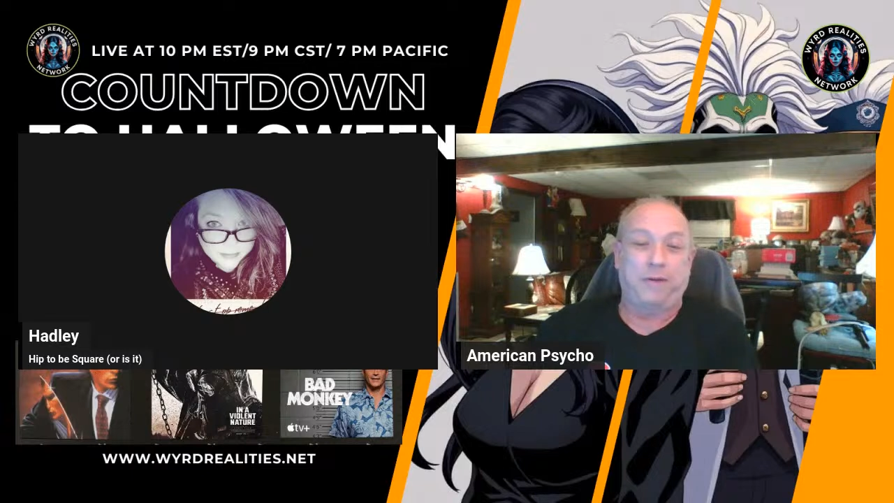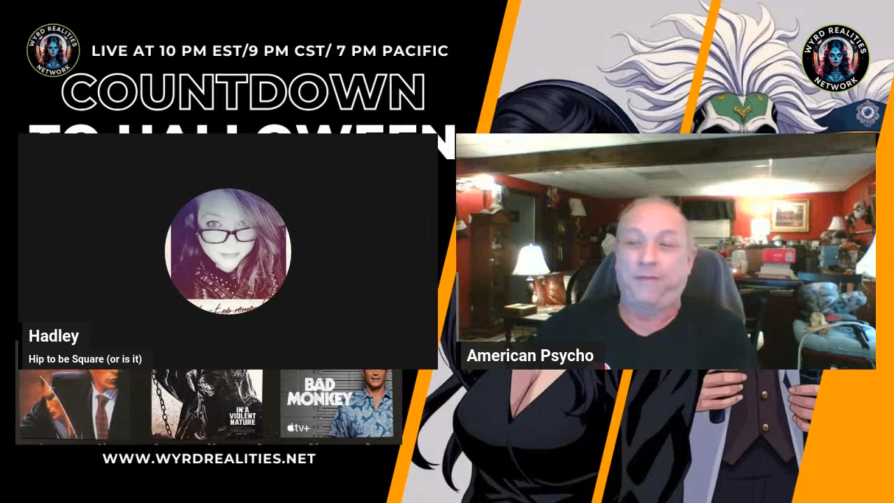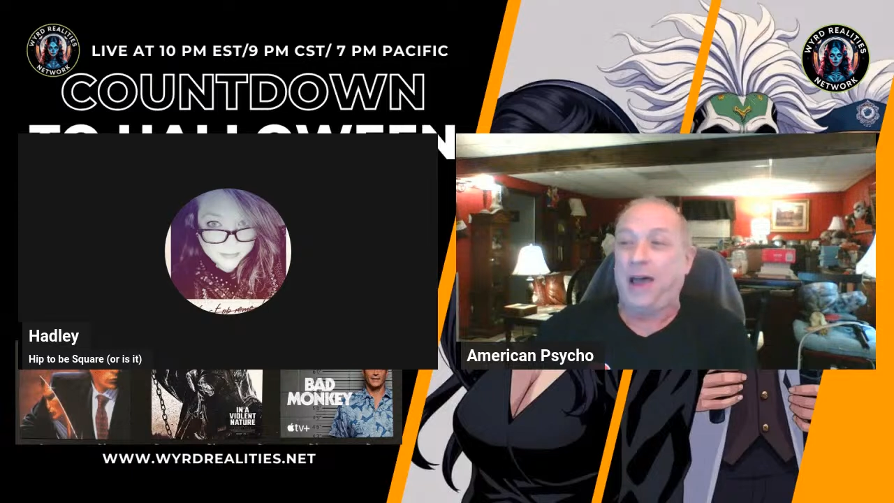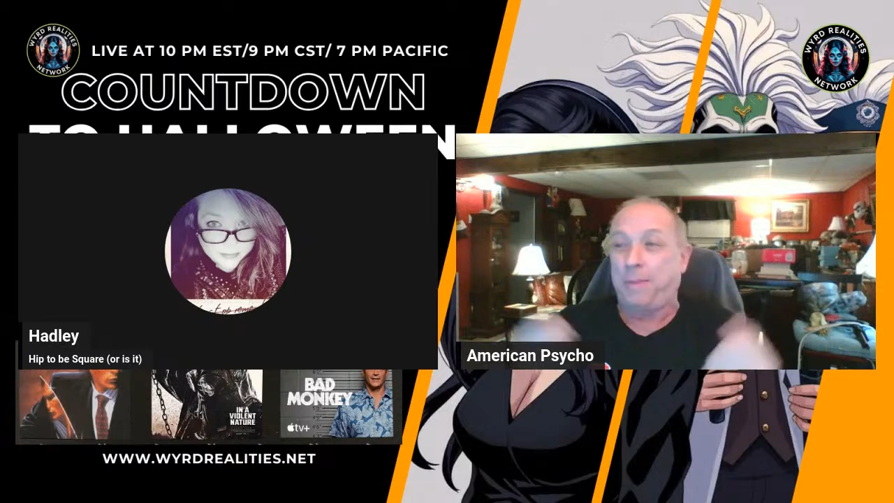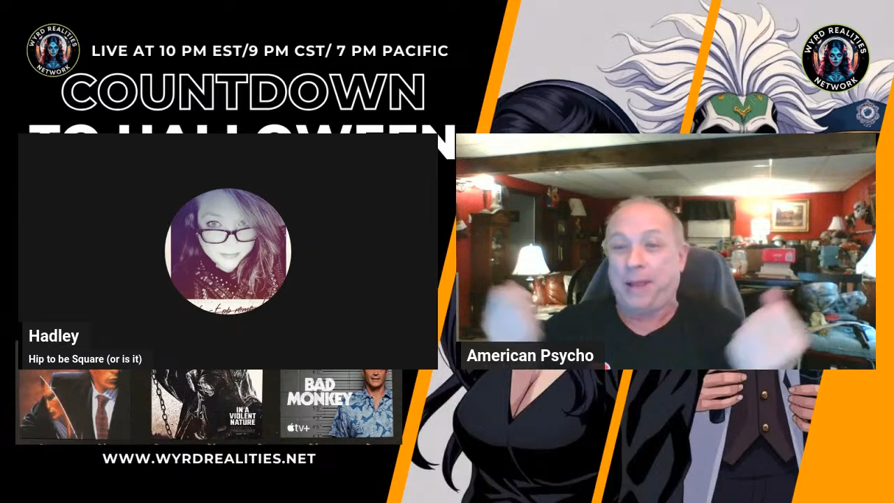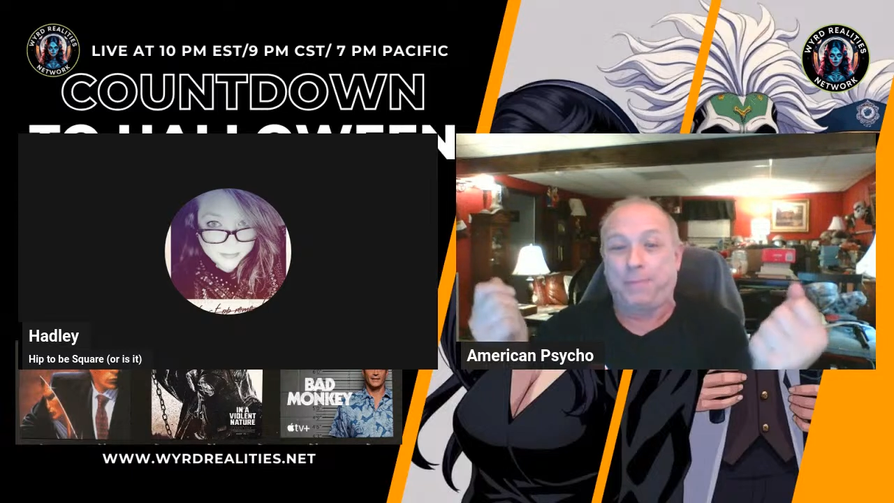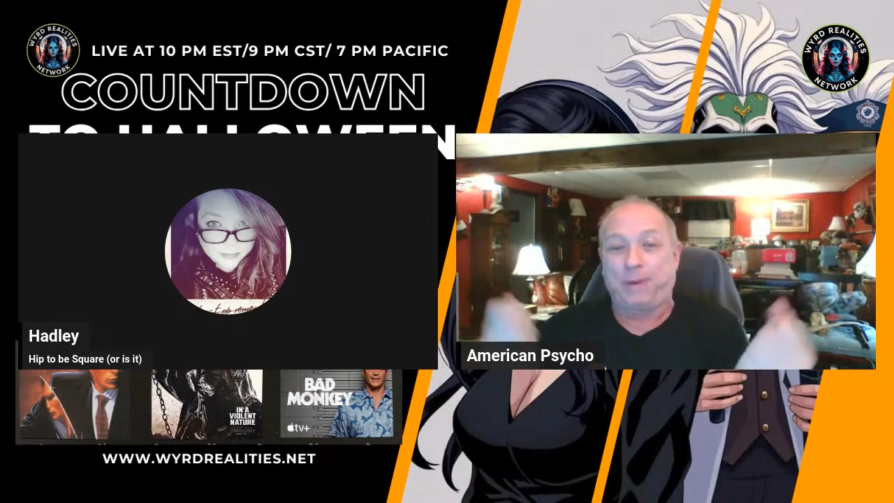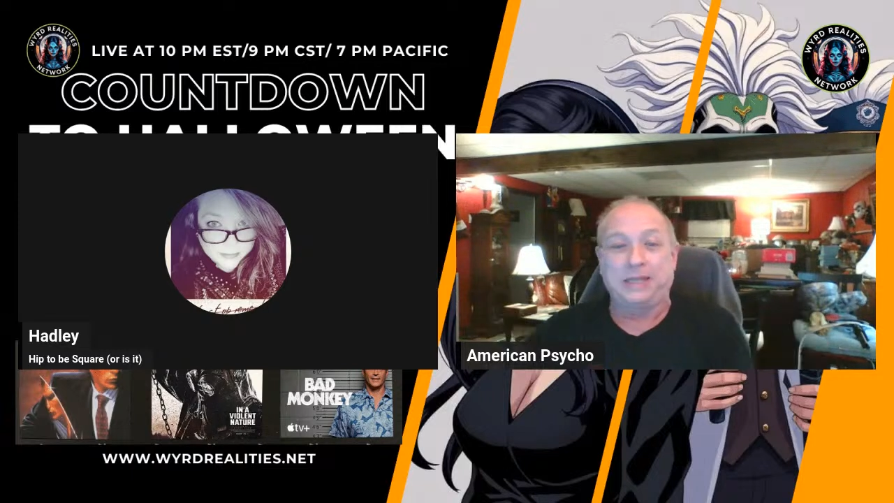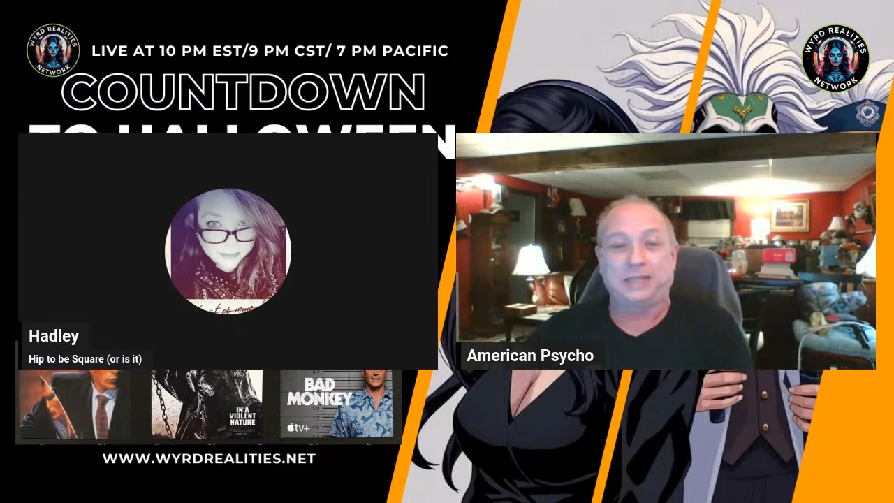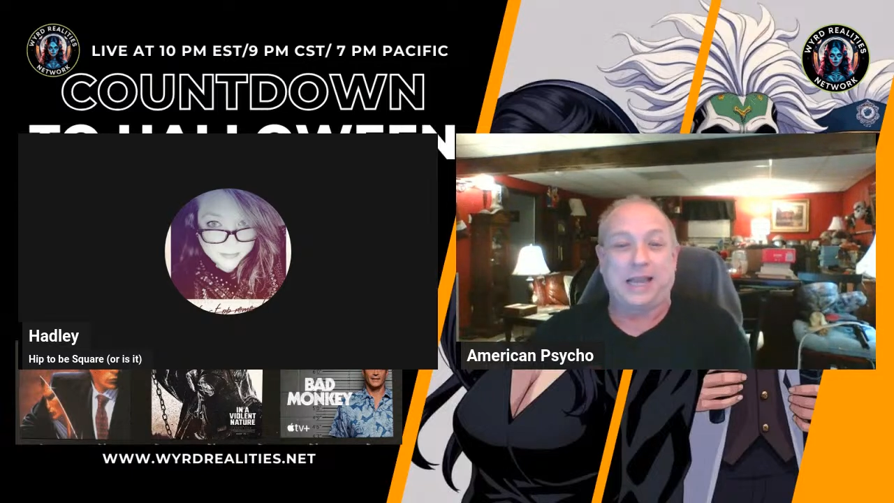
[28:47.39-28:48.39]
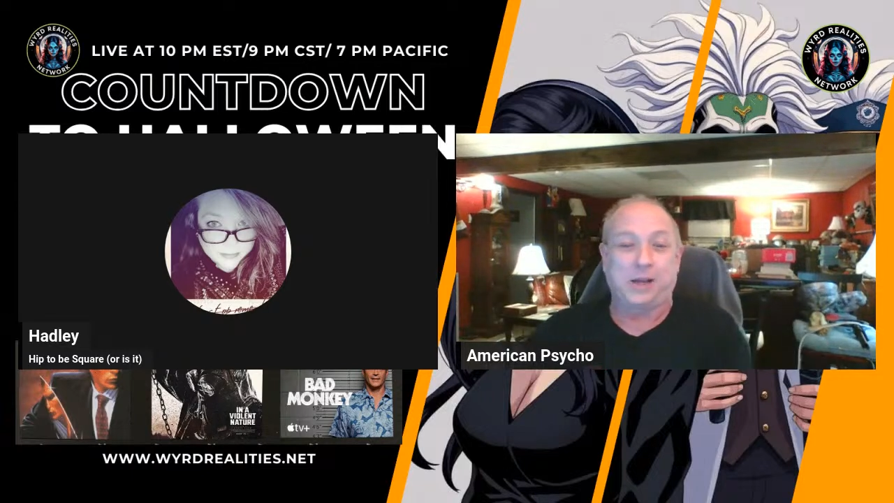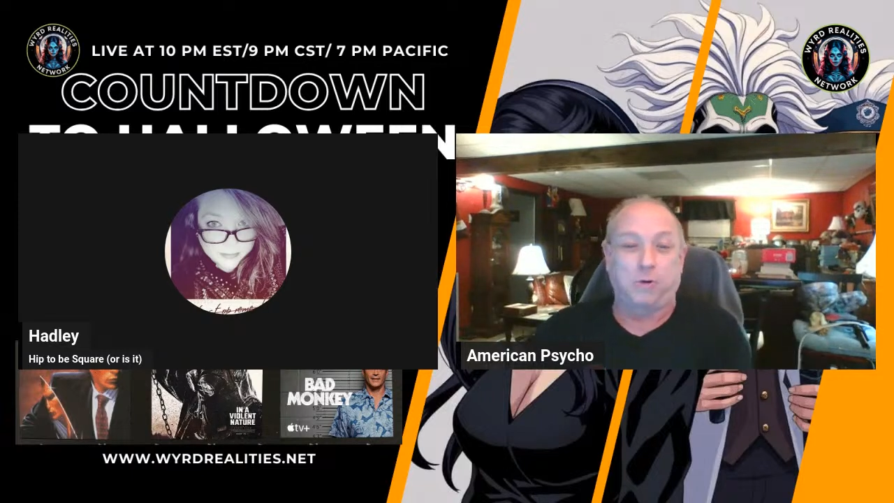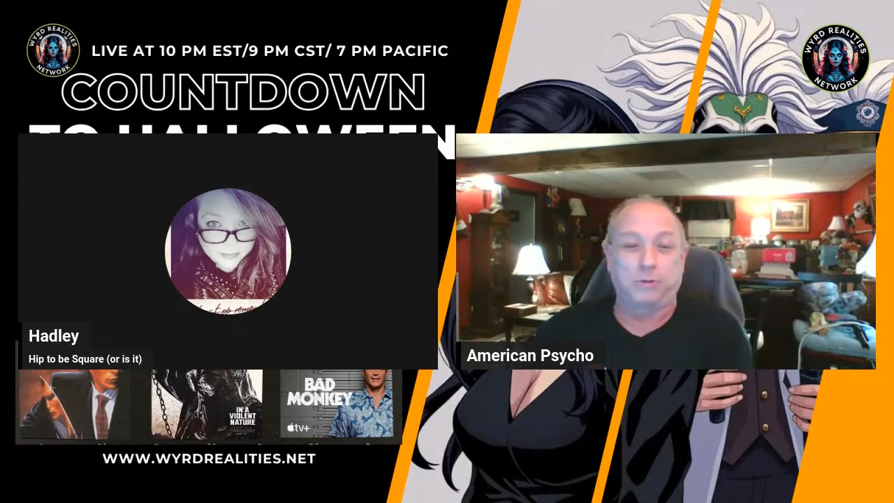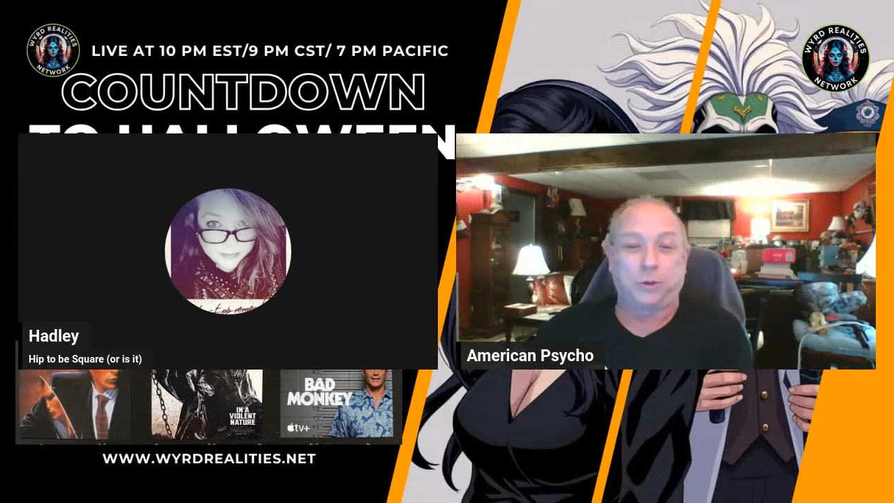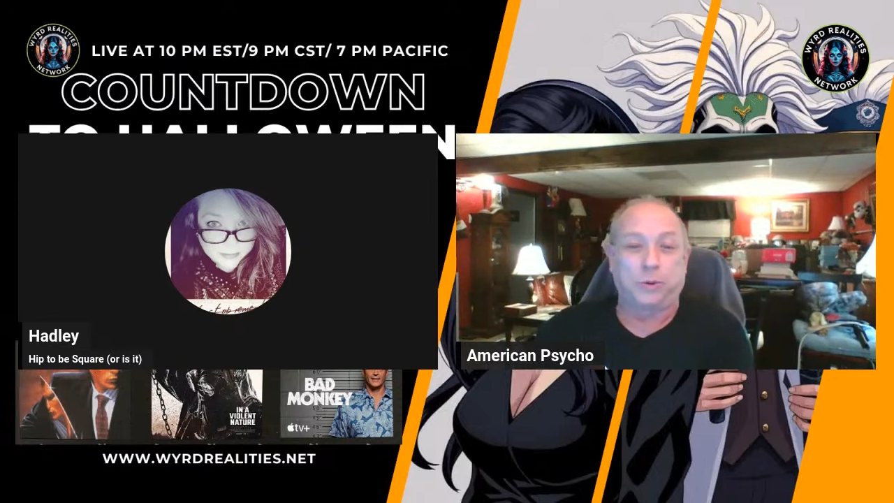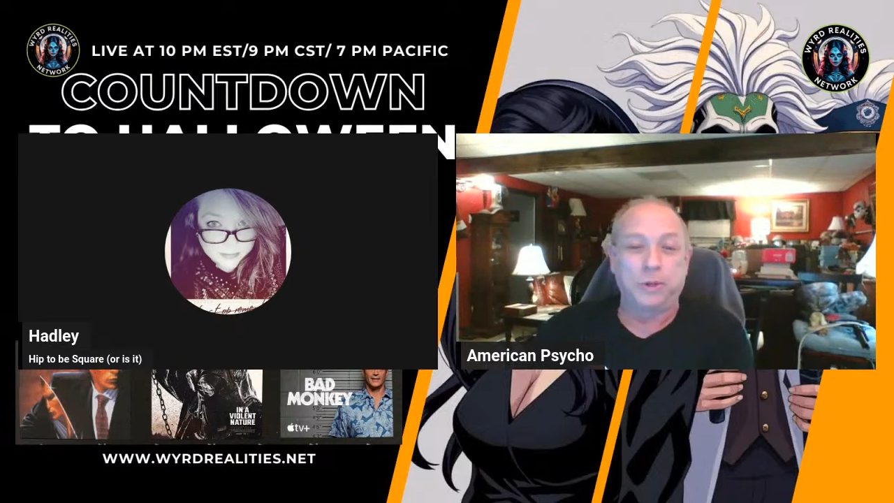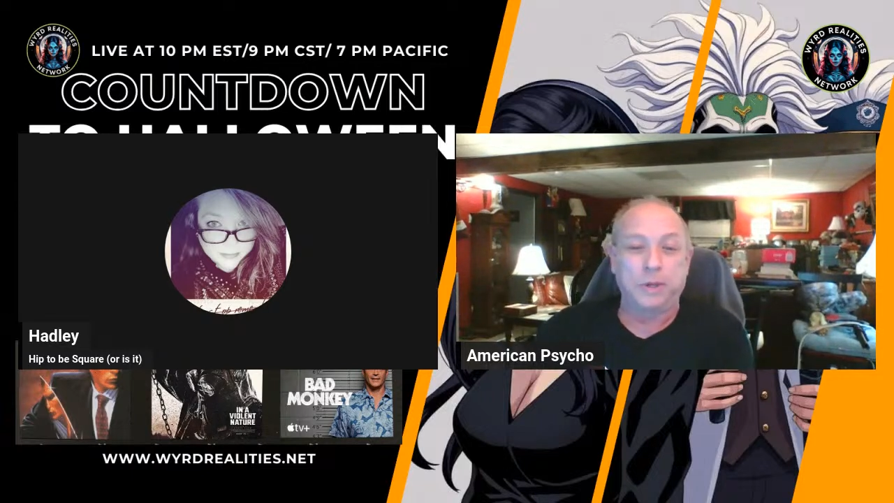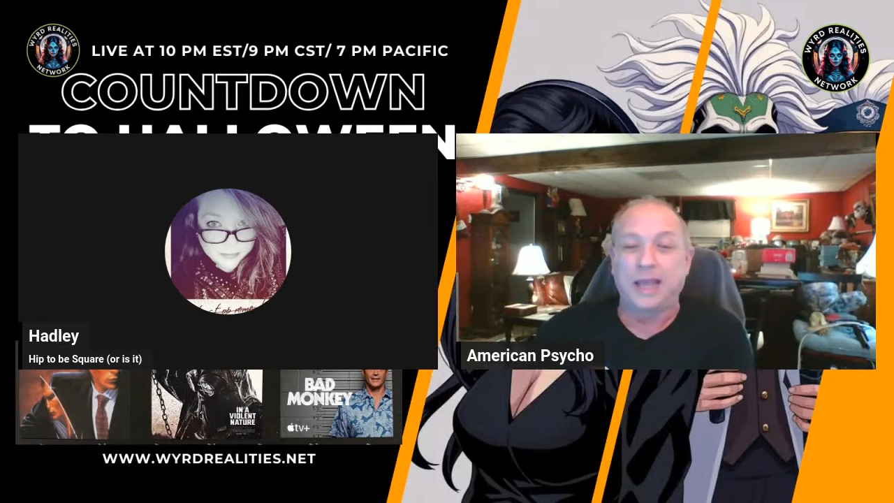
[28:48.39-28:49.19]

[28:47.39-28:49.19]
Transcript: a far better place I go to."